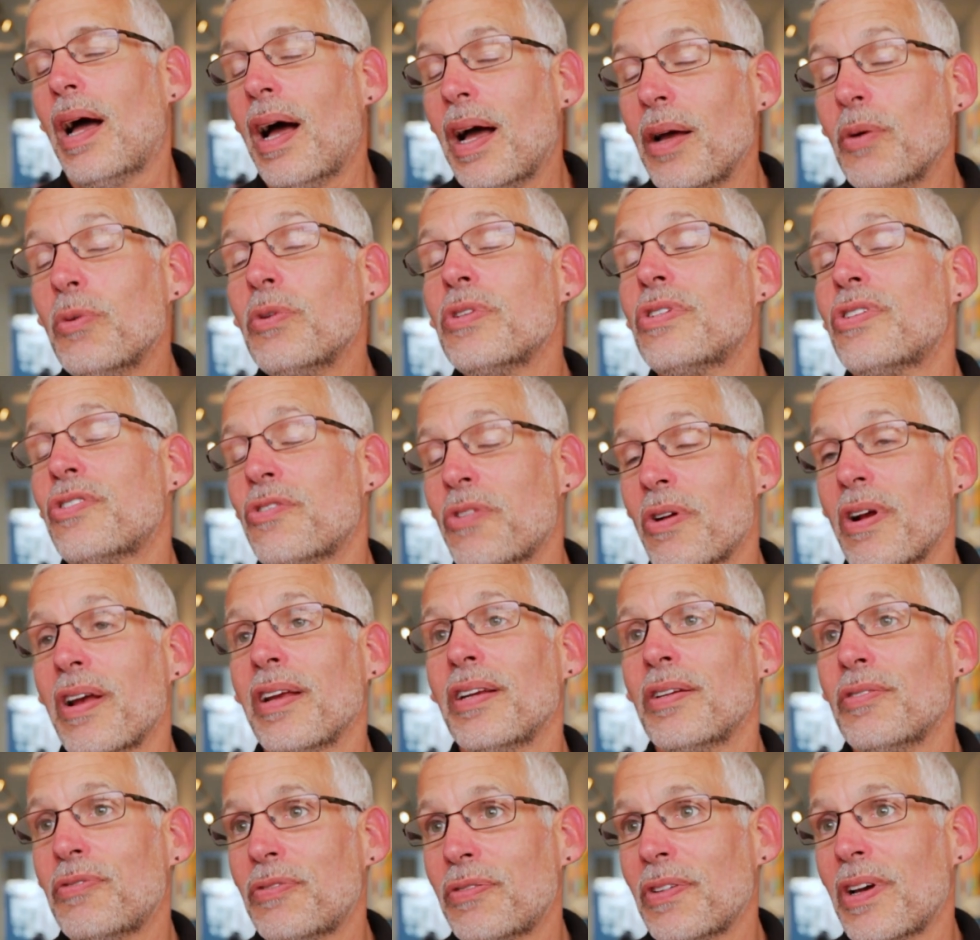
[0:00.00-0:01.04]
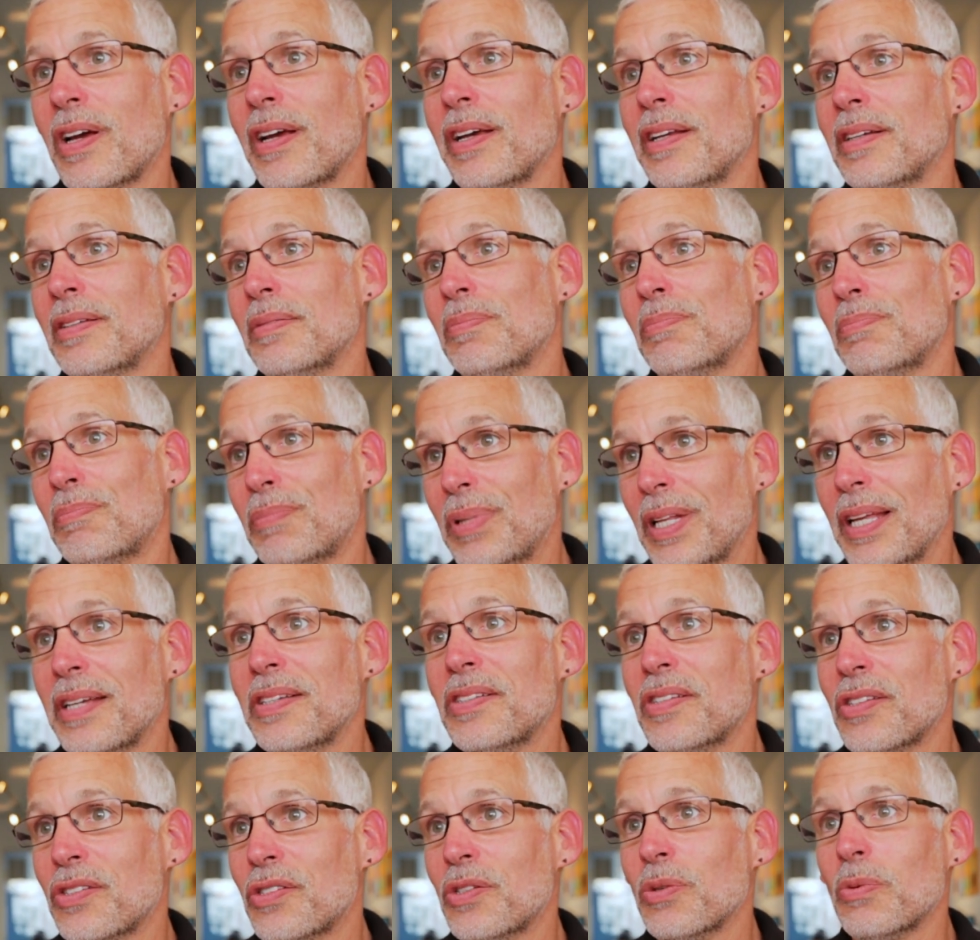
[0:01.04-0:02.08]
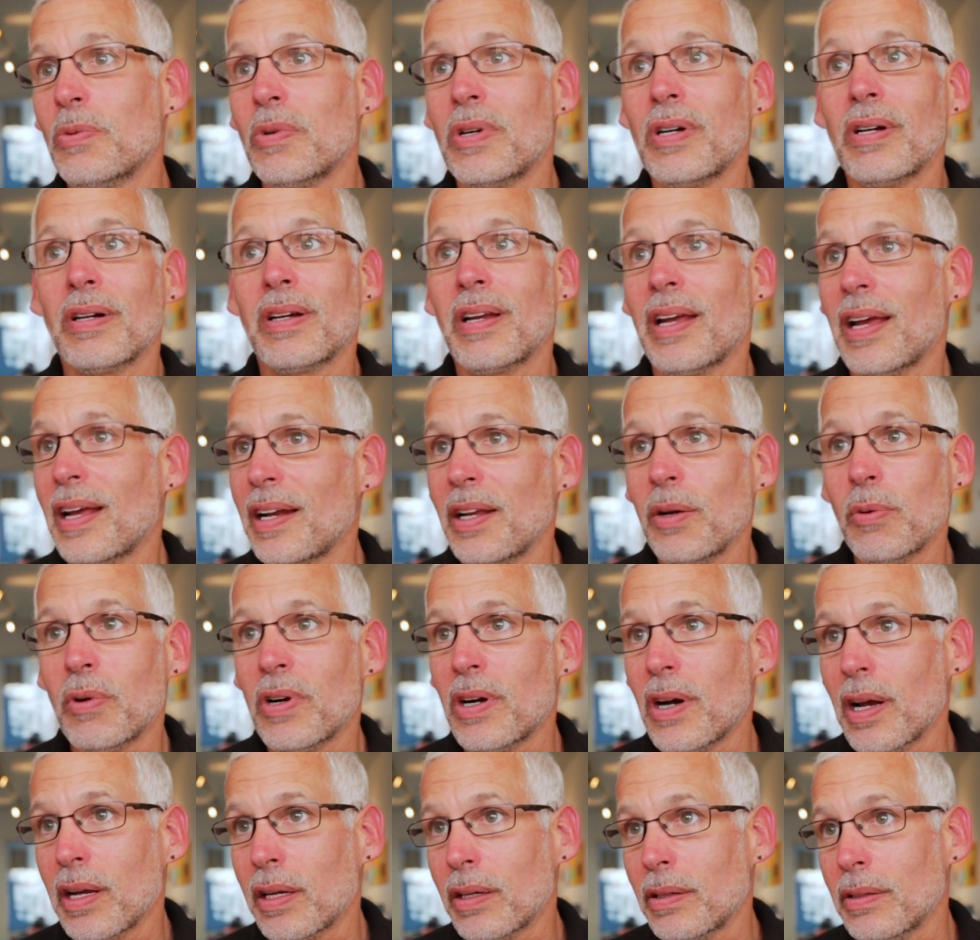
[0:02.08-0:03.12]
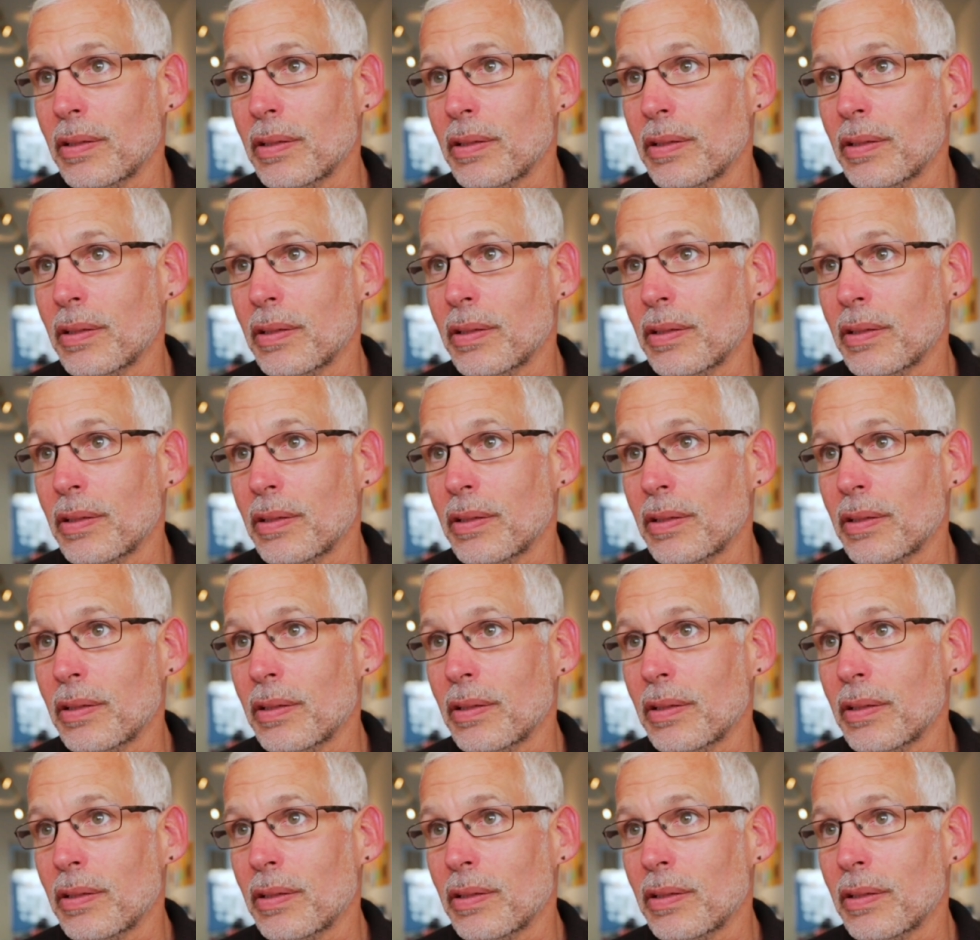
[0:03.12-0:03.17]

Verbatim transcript: I was trying to find places to work anywhere I